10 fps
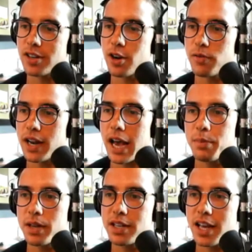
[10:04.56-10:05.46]
COVID
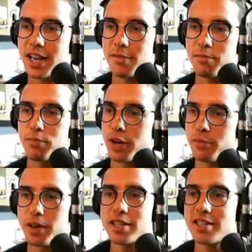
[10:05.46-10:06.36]
happened. Like I'm pretty
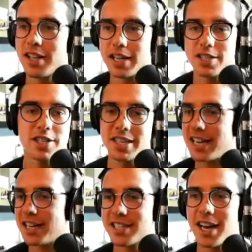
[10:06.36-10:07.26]
much, I just stay
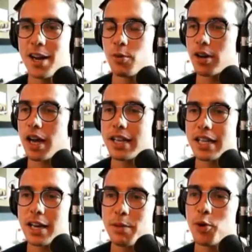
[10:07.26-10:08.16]
inside. I work. I think a
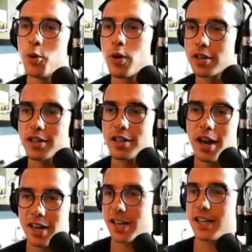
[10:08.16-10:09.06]
lot of people who worked
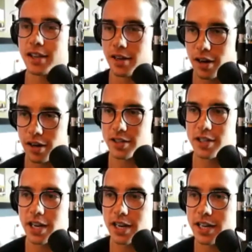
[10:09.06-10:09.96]
online, their their
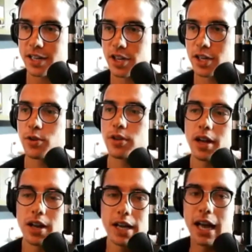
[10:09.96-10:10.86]
day to day didn't change a whole
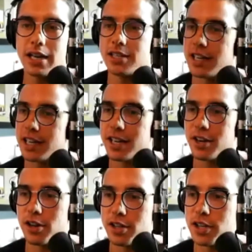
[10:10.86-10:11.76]
lot. I just didn't get to go
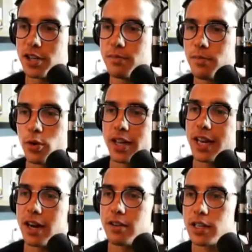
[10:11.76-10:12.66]
to the gym or eat
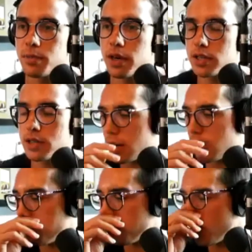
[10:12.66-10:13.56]
out as much.
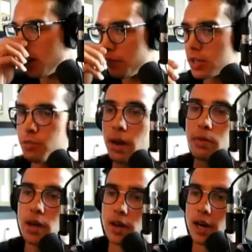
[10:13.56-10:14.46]
Um, but obviously, my
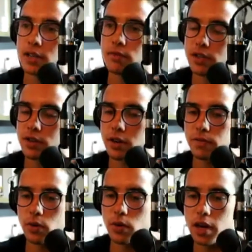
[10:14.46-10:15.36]
brother has a restaurant in
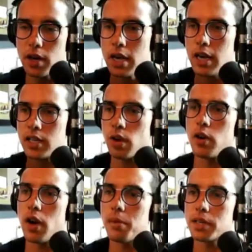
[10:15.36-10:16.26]
Florida, so I
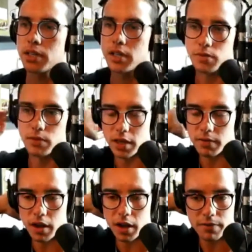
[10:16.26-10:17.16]
know how much this really
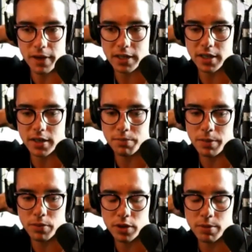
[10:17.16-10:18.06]
affected
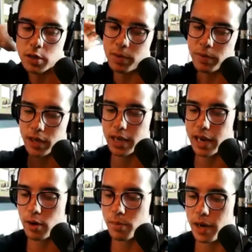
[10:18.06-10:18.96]
people, especially people I
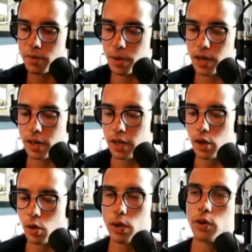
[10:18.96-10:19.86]
care about. But
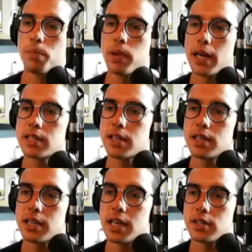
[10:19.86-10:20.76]
we were blessed in the
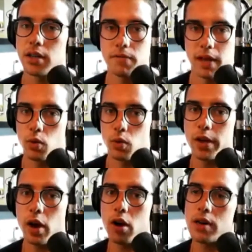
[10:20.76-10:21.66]
sense of like we
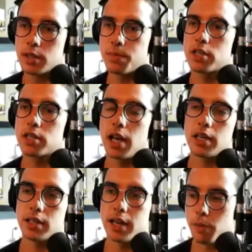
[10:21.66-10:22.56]
already specialize
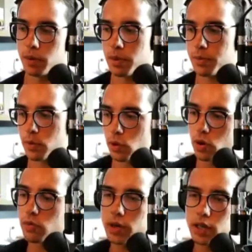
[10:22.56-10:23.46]
in helping people who
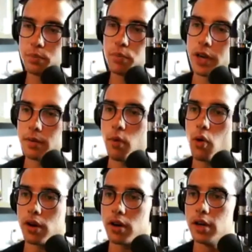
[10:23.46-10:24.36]
are really brick and
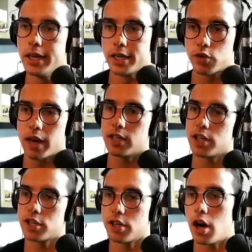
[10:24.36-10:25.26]
mortar
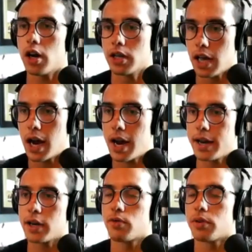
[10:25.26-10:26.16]
transition online
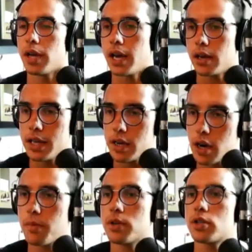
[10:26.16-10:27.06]
and create
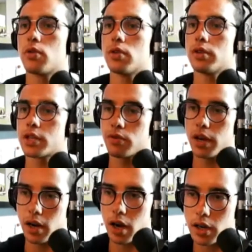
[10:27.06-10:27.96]
e-commerce stores,
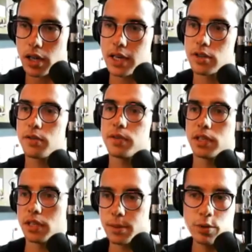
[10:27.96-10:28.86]
create online
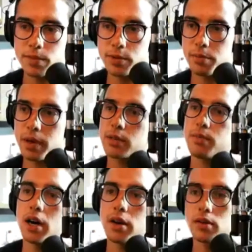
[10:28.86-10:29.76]
services, subscription based
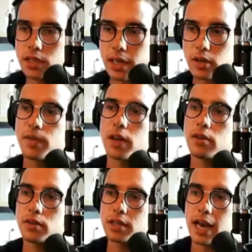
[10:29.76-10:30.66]
models, sales
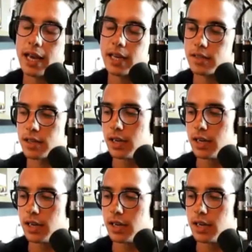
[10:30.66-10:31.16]
funnels, ads.